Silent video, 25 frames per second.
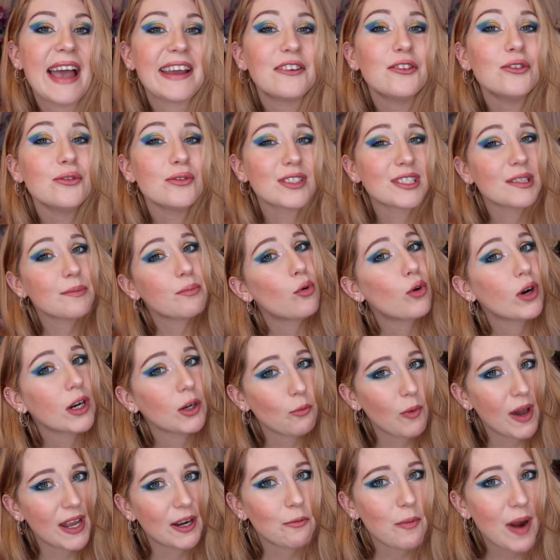I don't
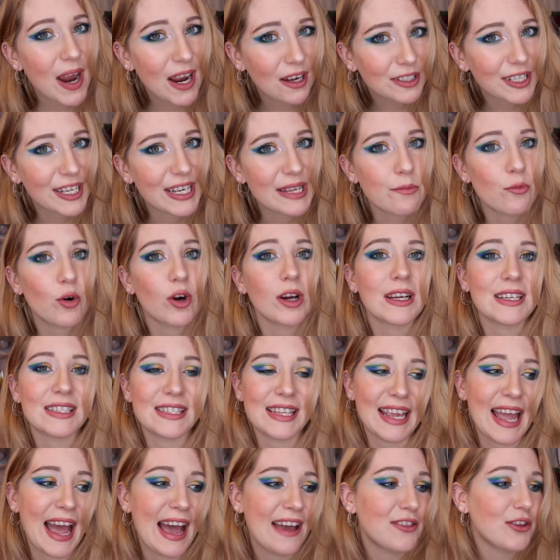support Wet n Wild anymore because
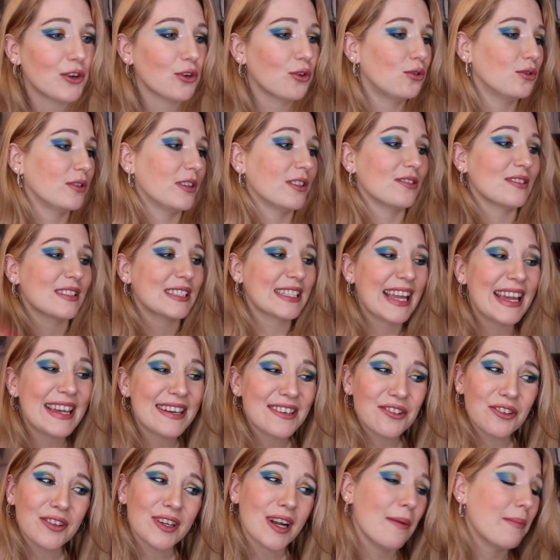they had their whole little
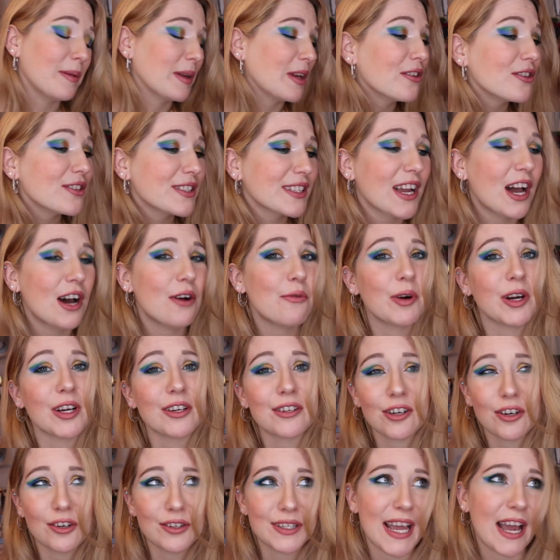scandal a couple years ago where
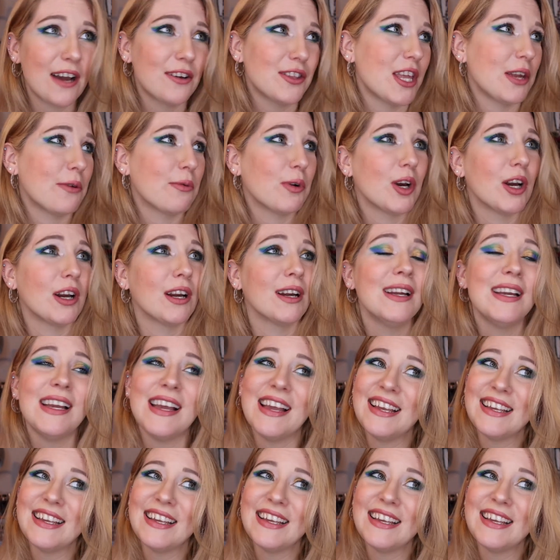it turned out they were